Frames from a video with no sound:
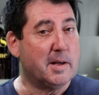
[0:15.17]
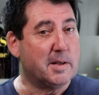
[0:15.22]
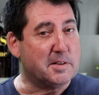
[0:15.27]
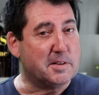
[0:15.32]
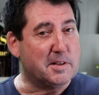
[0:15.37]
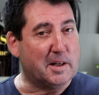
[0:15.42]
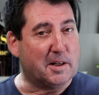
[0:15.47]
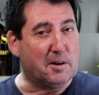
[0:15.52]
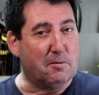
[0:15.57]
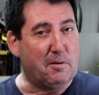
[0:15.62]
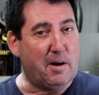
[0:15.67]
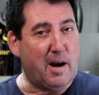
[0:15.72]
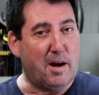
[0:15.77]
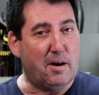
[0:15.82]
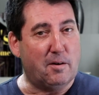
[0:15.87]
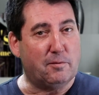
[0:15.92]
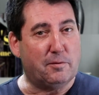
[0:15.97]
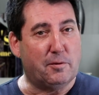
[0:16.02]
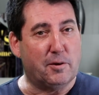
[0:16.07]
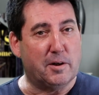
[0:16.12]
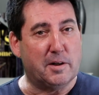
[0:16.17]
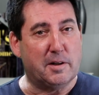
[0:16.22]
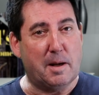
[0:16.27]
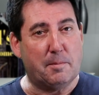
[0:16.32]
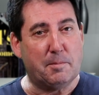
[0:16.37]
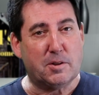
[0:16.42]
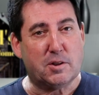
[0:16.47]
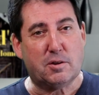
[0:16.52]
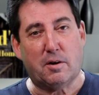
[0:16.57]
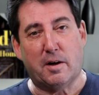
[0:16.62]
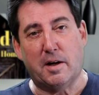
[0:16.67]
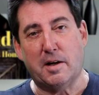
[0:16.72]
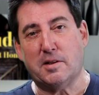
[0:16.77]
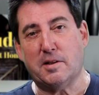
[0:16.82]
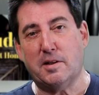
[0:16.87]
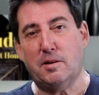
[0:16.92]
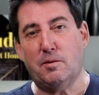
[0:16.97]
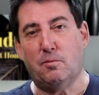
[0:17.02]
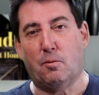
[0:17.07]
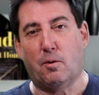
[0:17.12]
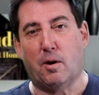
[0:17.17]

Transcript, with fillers: Stick around for a demonstration